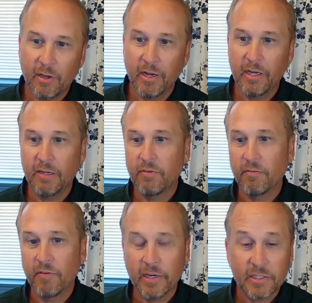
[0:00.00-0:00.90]
on a Neeve
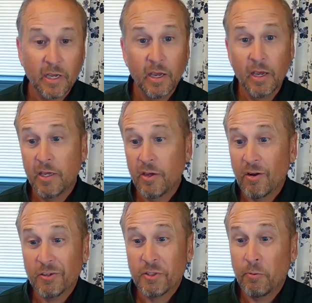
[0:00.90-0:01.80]
device. You can
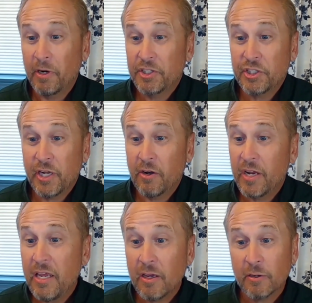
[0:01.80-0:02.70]
also run Schneider
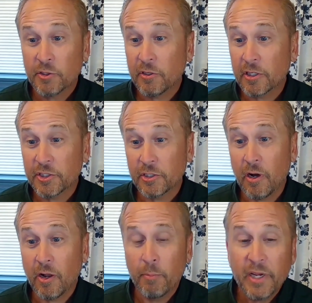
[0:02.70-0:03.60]
EcoStruxure
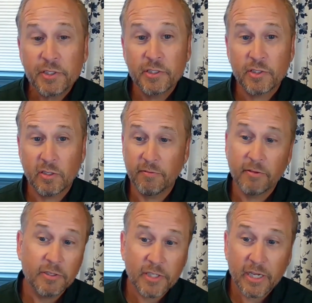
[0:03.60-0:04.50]
automation server.
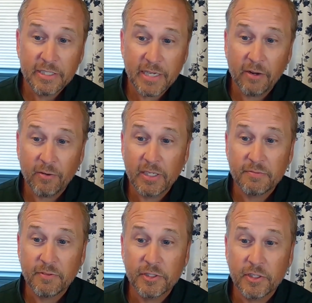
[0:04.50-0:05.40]
There's a
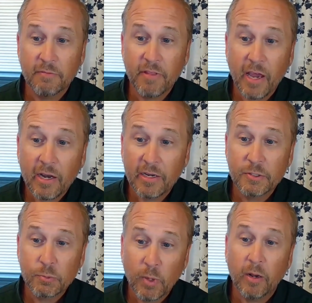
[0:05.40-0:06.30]
containerized version of that
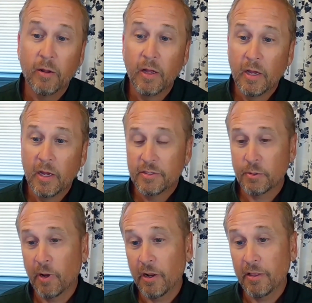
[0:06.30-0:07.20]
as well to
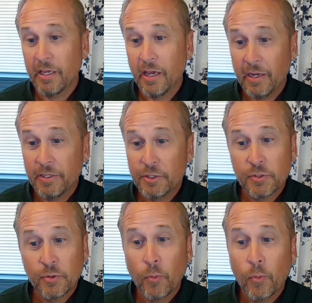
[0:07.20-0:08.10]
run on the
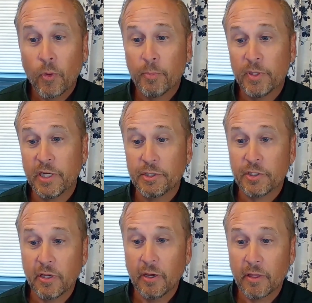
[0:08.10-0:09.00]
edge or
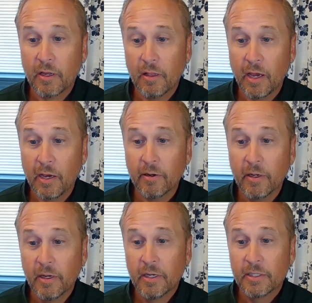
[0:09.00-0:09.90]
potentially on the cloud.
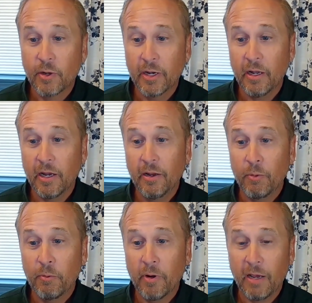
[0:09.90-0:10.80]
So I know
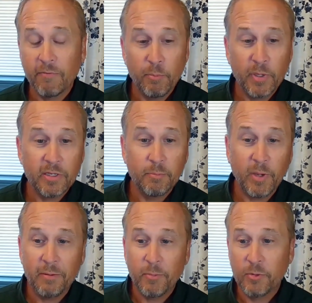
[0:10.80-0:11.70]
we want to have a big
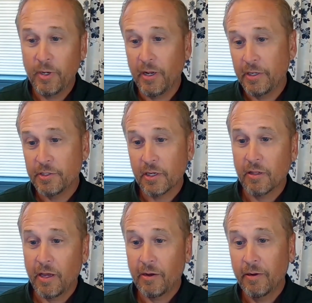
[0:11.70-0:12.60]
debate between edge and
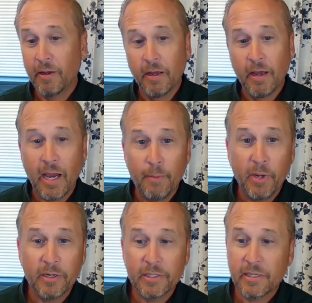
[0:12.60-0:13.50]
cloud. I'm
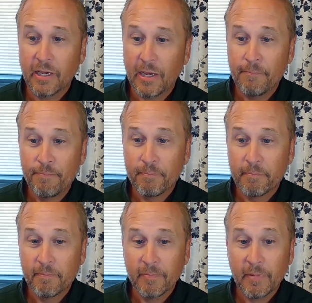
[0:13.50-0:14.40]
here to say,
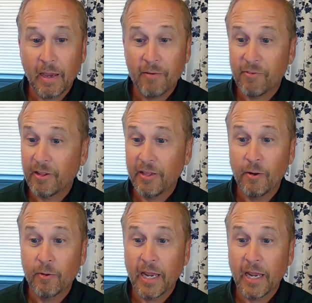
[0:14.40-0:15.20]
I frankly don't